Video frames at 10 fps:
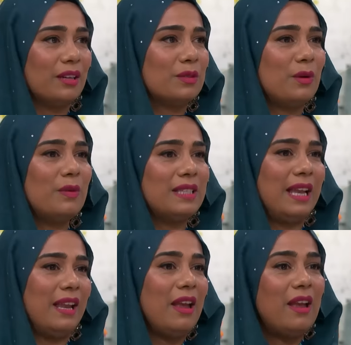Because we always
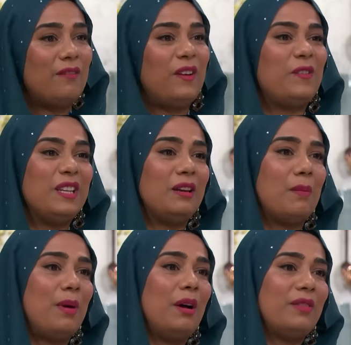say 50 and
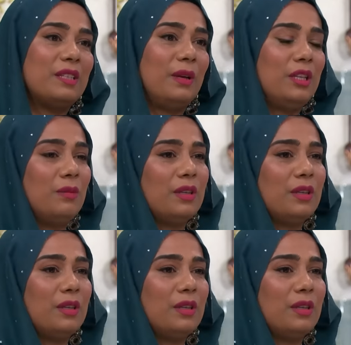above is when you